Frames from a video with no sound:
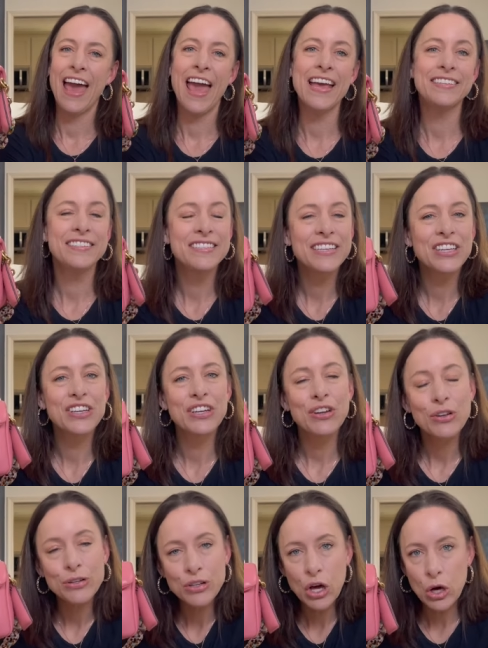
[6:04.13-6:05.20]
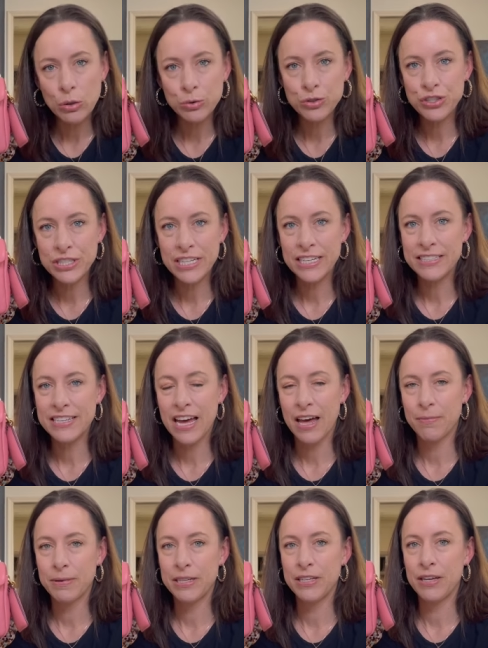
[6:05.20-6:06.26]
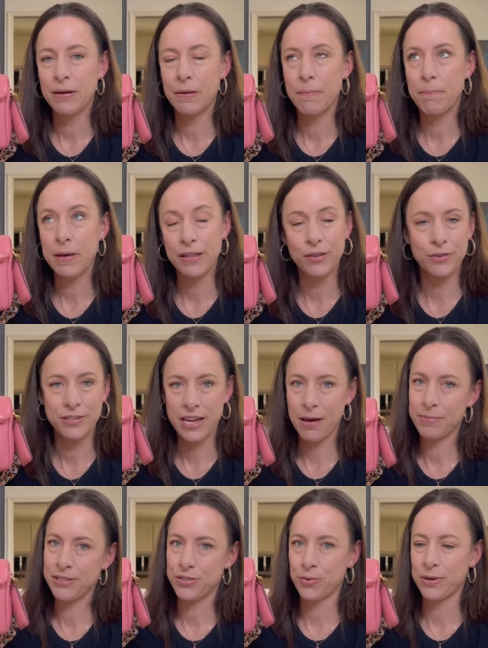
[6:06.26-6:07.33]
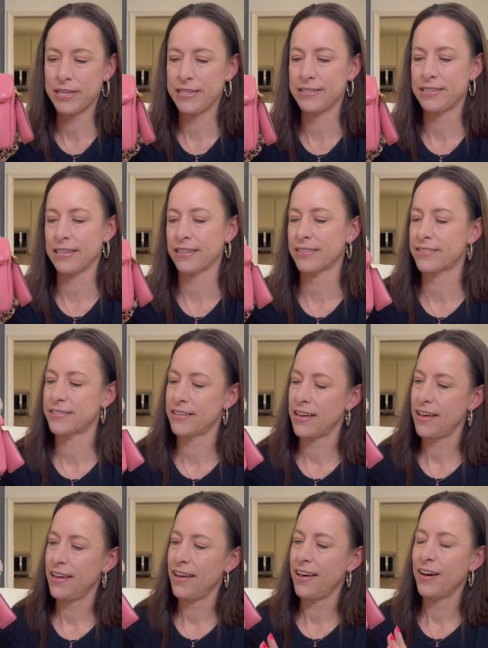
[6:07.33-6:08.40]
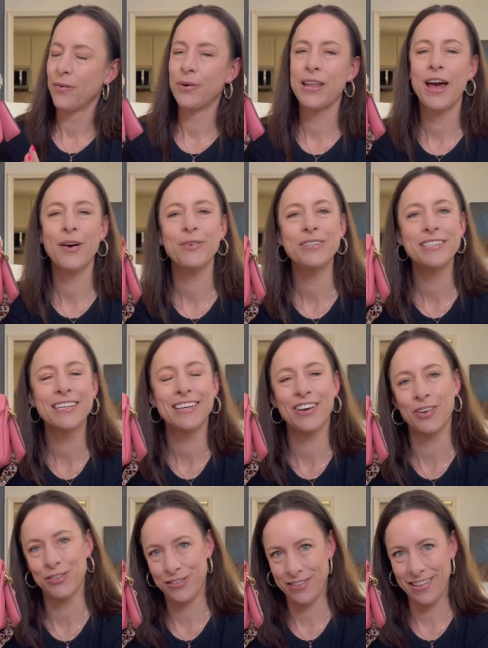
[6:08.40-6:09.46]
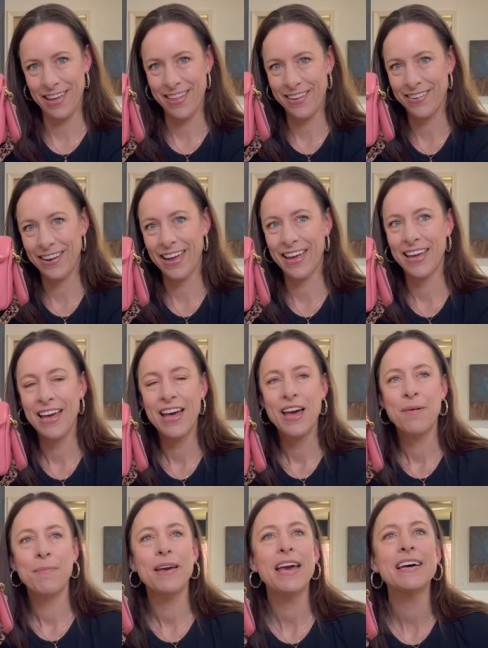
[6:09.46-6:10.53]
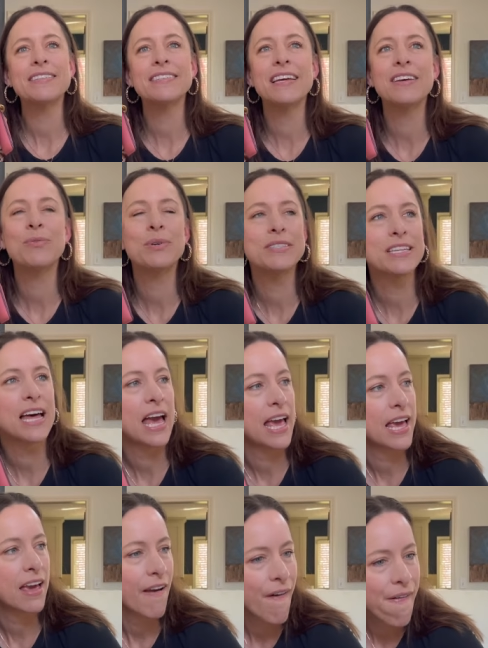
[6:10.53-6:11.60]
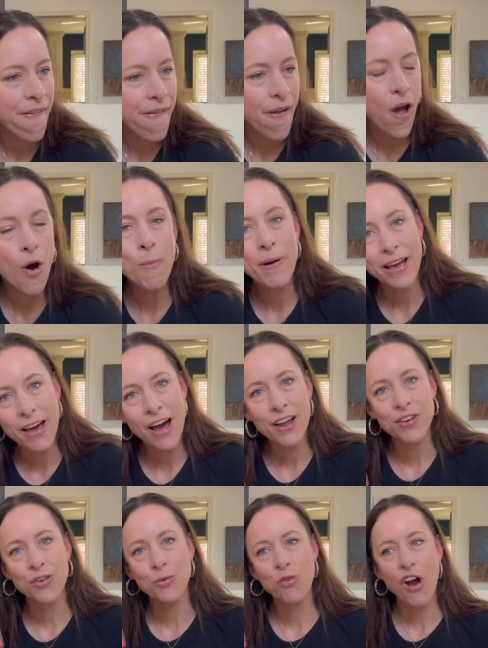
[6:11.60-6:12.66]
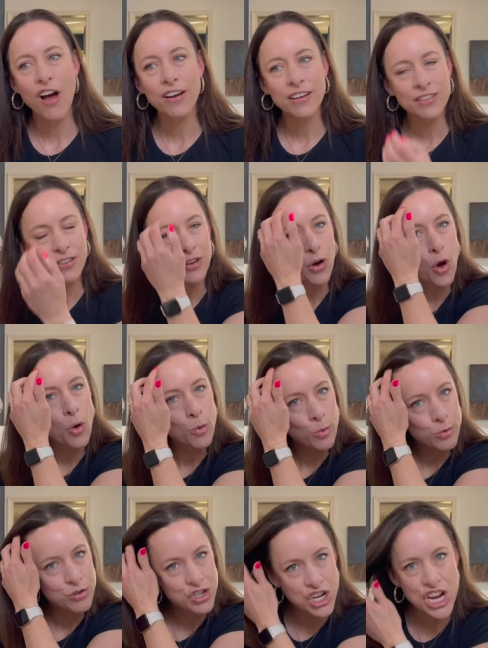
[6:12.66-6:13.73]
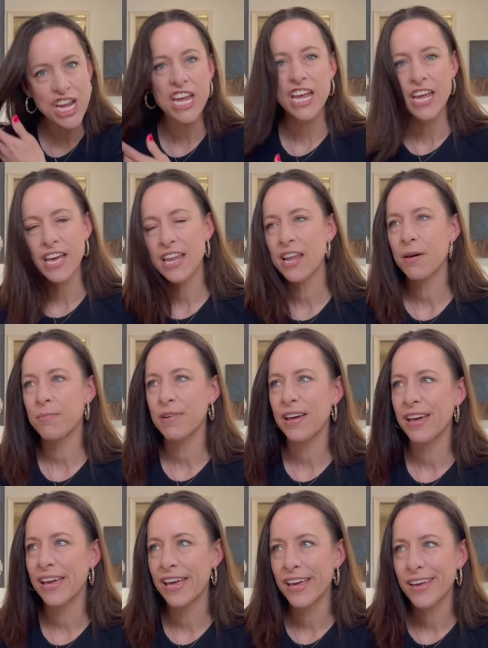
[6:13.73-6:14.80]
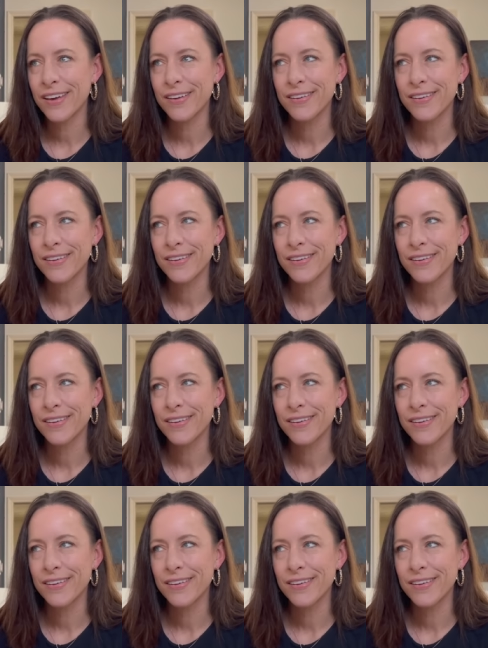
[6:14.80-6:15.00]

it's the good old OG Tabby Pillow Tabby 26 when I was at Coach the other day, my SA was like, oh my God, you're rocking the OG. And I'm like,